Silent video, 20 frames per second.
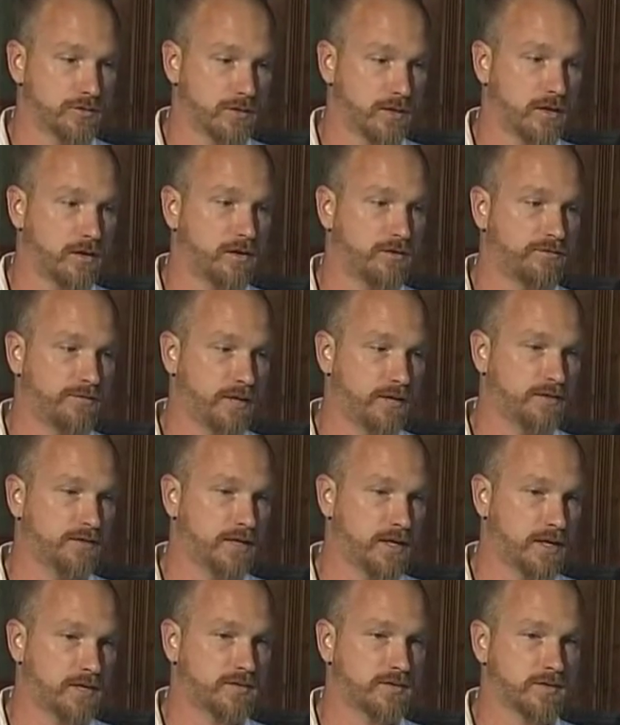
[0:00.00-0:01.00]
Mm -hmm. They mm-hmm. are
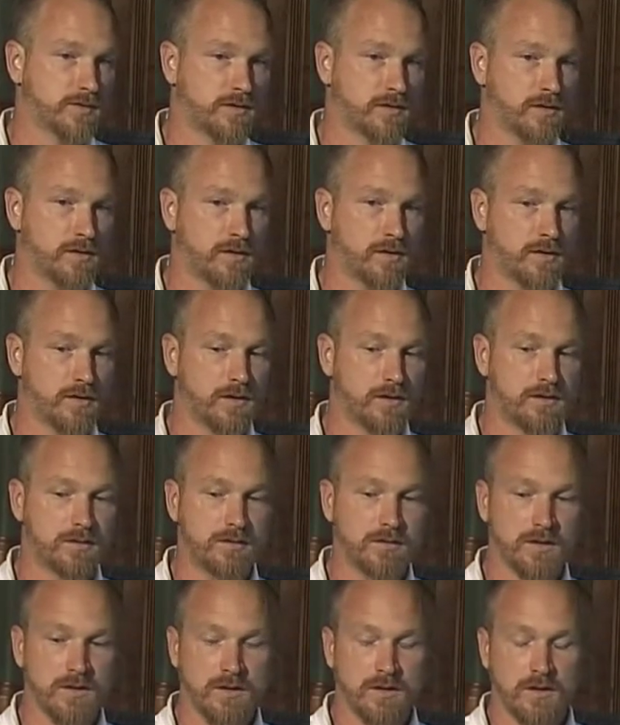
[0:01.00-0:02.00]
fantastic,
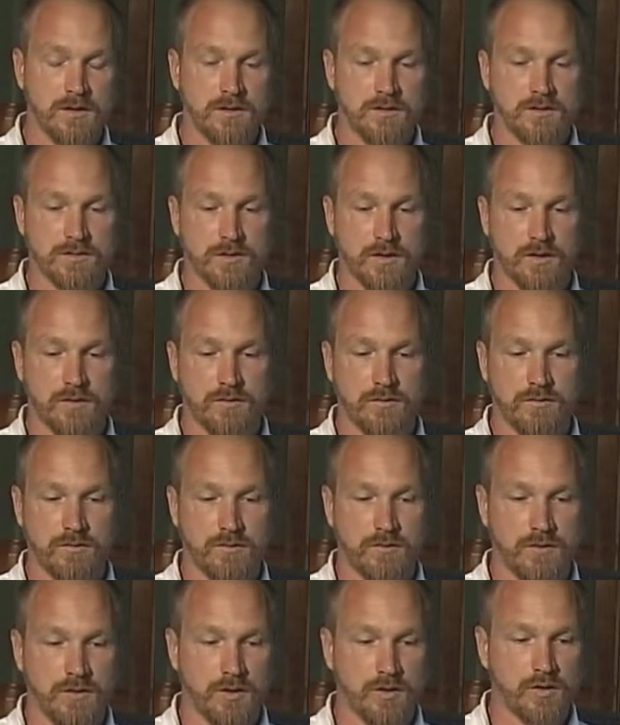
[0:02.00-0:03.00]
and so
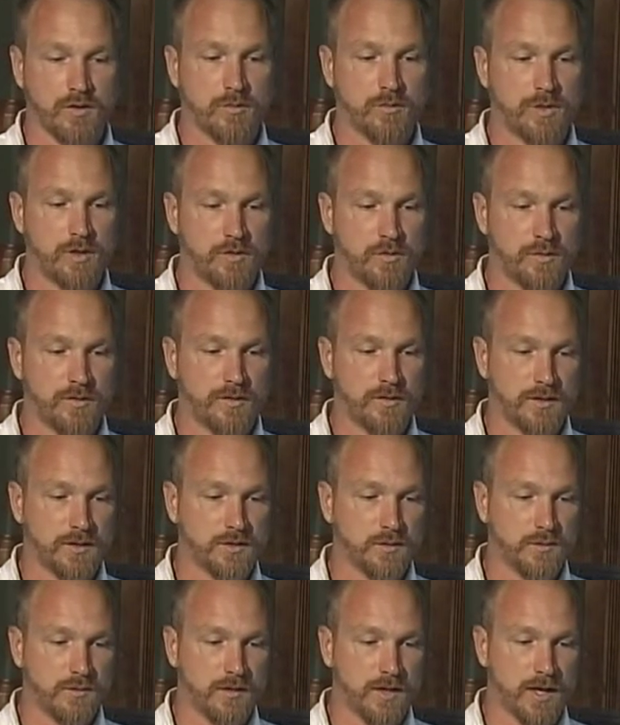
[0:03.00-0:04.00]
they're going to be doing
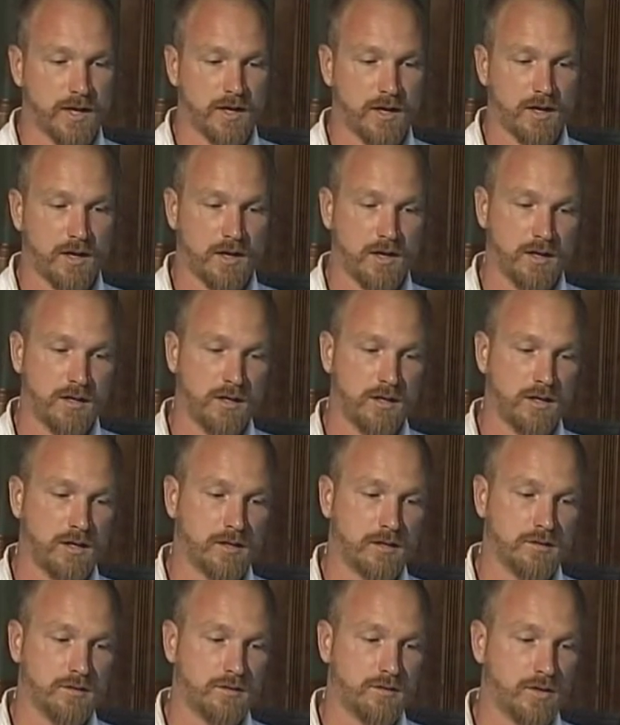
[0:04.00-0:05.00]
things with that. And
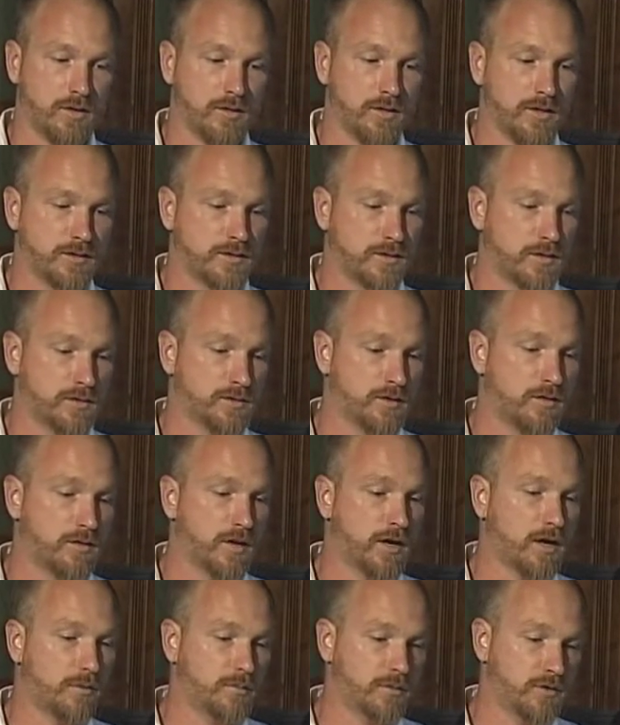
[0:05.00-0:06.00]
and you know, it's it's a
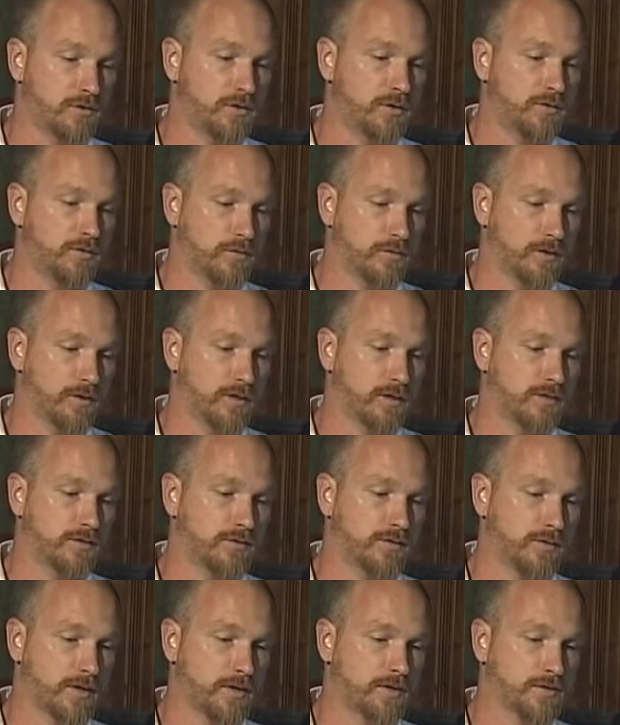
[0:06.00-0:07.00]
great opportunity for
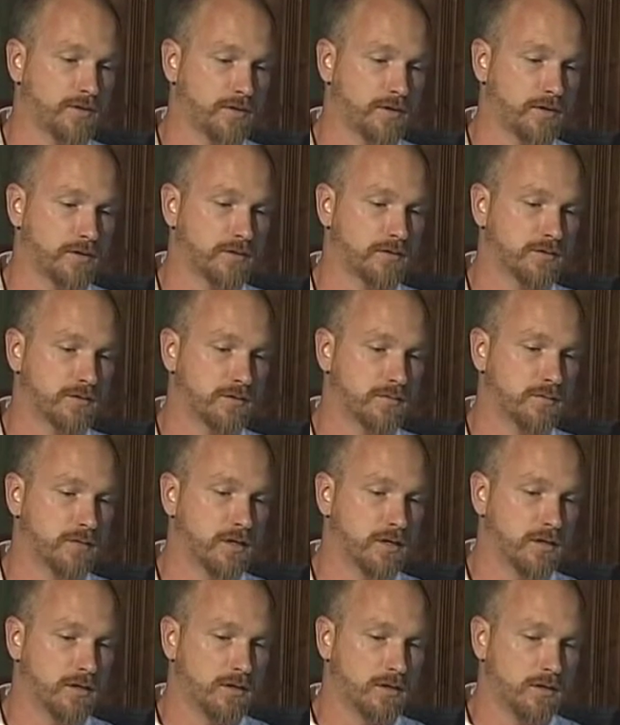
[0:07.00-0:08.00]
kids to actually get some.
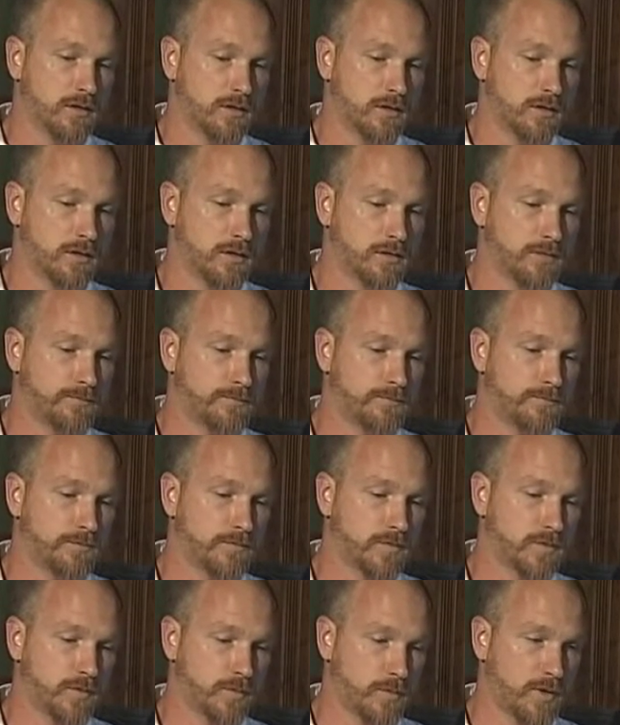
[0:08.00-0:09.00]
Um,
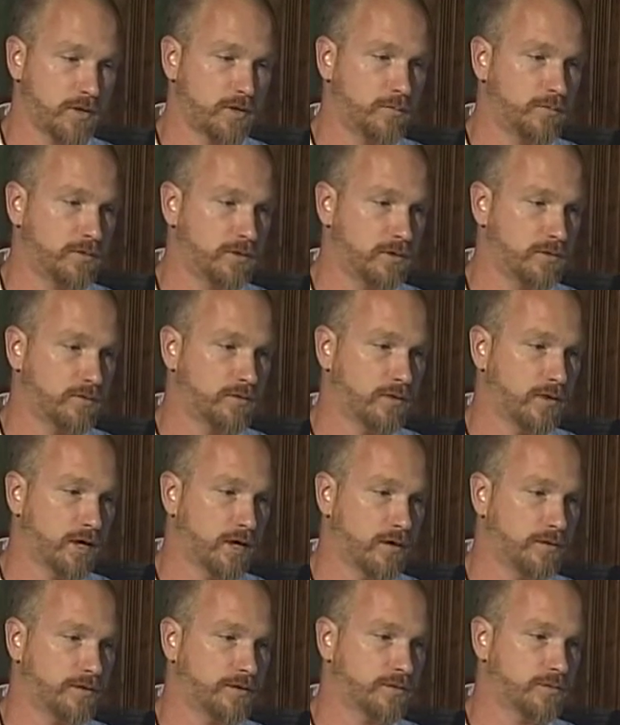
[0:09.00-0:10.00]
some help in different
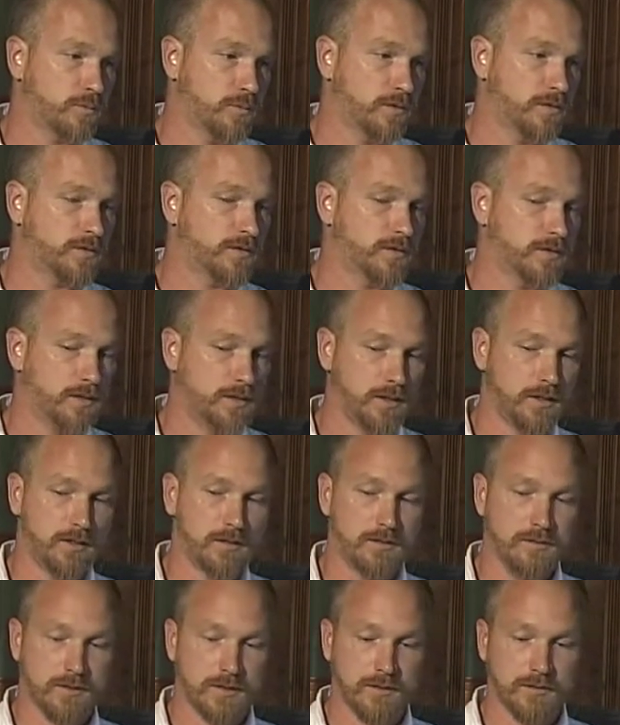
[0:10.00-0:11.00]
areas where it's
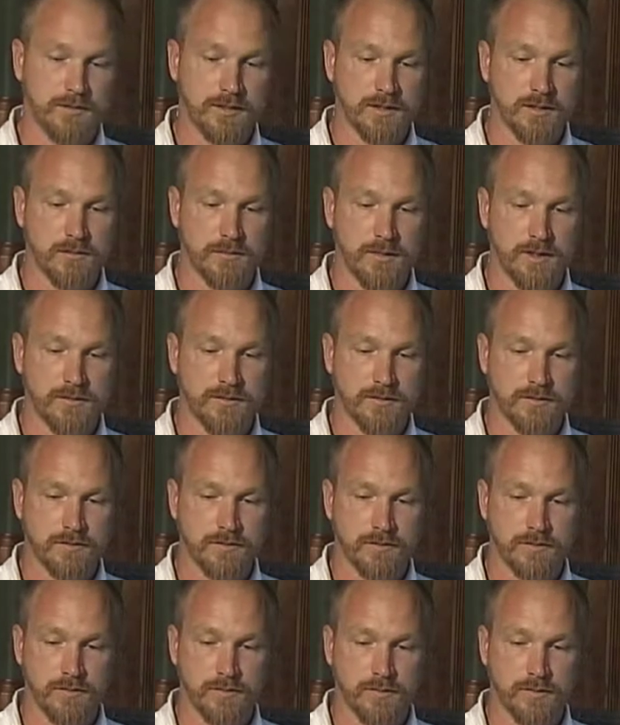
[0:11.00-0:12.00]
needed, and
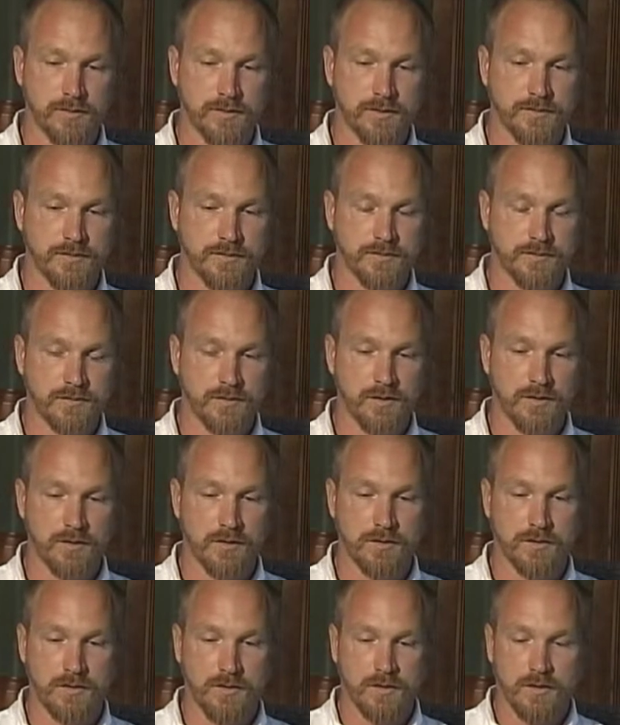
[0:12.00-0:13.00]
telemedicine is a good place to
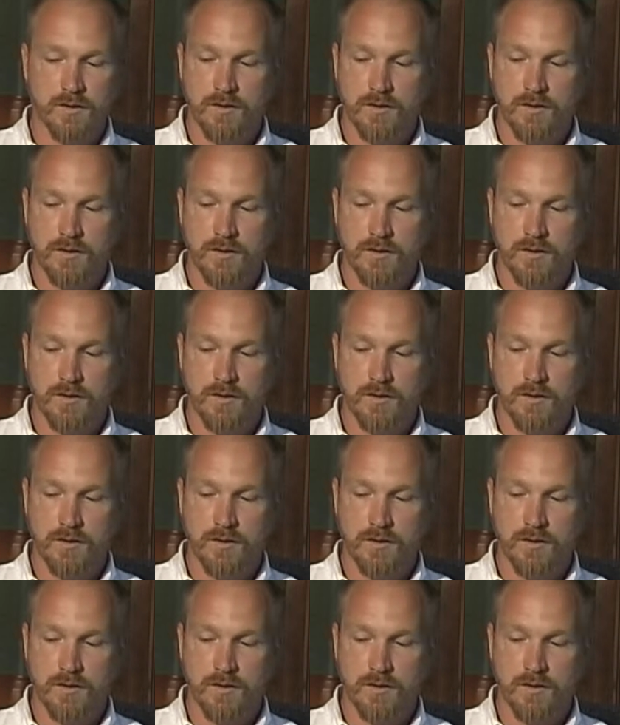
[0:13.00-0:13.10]
start.